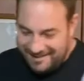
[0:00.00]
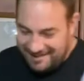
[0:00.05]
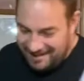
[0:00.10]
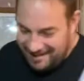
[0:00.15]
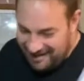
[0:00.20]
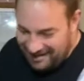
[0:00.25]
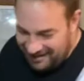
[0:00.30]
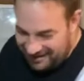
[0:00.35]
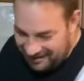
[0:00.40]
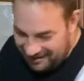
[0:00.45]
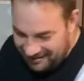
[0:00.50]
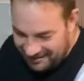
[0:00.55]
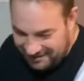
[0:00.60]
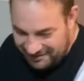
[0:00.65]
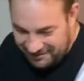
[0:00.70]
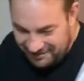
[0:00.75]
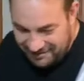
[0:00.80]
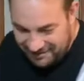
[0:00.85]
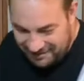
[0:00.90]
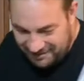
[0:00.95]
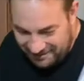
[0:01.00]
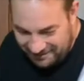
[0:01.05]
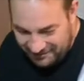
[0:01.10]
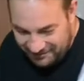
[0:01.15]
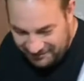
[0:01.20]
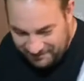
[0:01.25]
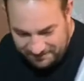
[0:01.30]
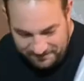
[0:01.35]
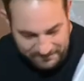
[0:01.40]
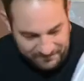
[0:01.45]
all right, you guys are taking over.
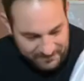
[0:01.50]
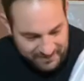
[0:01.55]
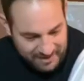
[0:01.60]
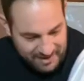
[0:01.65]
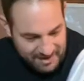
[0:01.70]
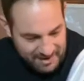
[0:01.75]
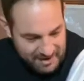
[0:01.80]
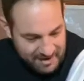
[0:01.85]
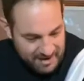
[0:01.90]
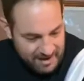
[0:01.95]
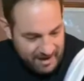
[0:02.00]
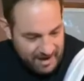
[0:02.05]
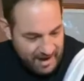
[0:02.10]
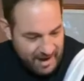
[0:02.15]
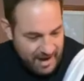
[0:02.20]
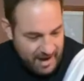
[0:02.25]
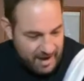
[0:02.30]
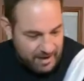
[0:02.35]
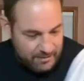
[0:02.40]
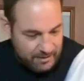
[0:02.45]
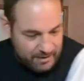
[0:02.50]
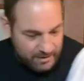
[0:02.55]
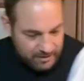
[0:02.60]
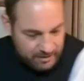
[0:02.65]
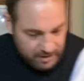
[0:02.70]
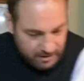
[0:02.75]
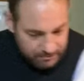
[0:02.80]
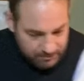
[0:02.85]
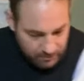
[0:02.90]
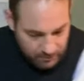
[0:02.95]
And I'm gonna do a
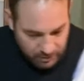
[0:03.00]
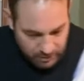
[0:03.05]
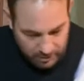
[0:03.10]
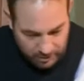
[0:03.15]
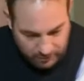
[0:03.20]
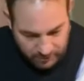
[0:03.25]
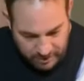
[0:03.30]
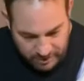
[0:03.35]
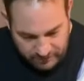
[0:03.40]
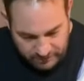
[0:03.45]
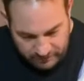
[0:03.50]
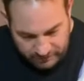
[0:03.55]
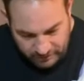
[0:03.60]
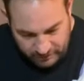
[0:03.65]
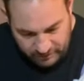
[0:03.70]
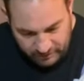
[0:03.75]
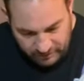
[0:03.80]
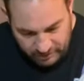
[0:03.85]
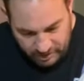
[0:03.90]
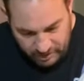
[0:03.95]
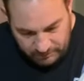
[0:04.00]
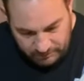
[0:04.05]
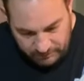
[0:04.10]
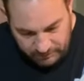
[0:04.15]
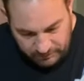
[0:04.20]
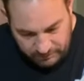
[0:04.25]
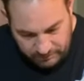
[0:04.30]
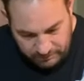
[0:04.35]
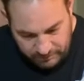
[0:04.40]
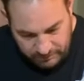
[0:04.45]
couple more raisins on top
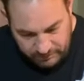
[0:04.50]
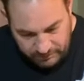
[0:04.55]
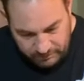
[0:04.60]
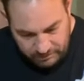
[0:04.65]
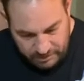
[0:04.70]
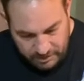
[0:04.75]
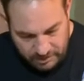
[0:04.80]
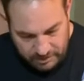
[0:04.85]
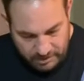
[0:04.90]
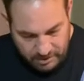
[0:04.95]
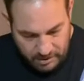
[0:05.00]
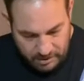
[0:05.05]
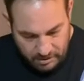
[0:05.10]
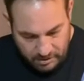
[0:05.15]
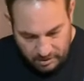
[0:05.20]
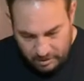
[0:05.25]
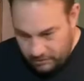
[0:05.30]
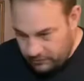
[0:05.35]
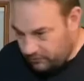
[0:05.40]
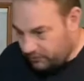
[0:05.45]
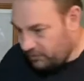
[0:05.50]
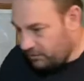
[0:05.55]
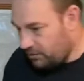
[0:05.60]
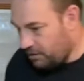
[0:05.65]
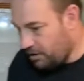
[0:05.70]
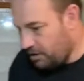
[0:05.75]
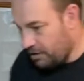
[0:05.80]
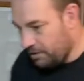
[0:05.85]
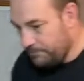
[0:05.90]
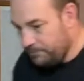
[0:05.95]
just to make sure we got that garnish going
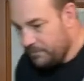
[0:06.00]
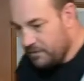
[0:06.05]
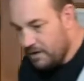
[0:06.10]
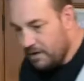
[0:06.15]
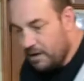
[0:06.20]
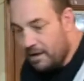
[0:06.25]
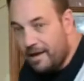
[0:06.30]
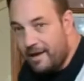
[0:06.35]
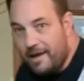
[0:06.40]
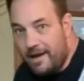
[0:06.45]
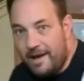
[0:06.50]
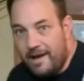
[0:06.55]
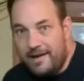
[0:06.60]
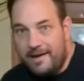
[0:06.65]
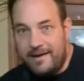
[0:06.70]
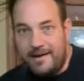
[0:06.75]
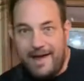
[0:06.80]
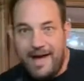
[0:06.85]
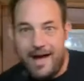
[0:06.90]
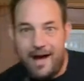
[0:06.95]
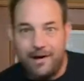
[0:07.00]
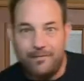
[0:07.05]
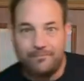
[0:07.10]
on. Now,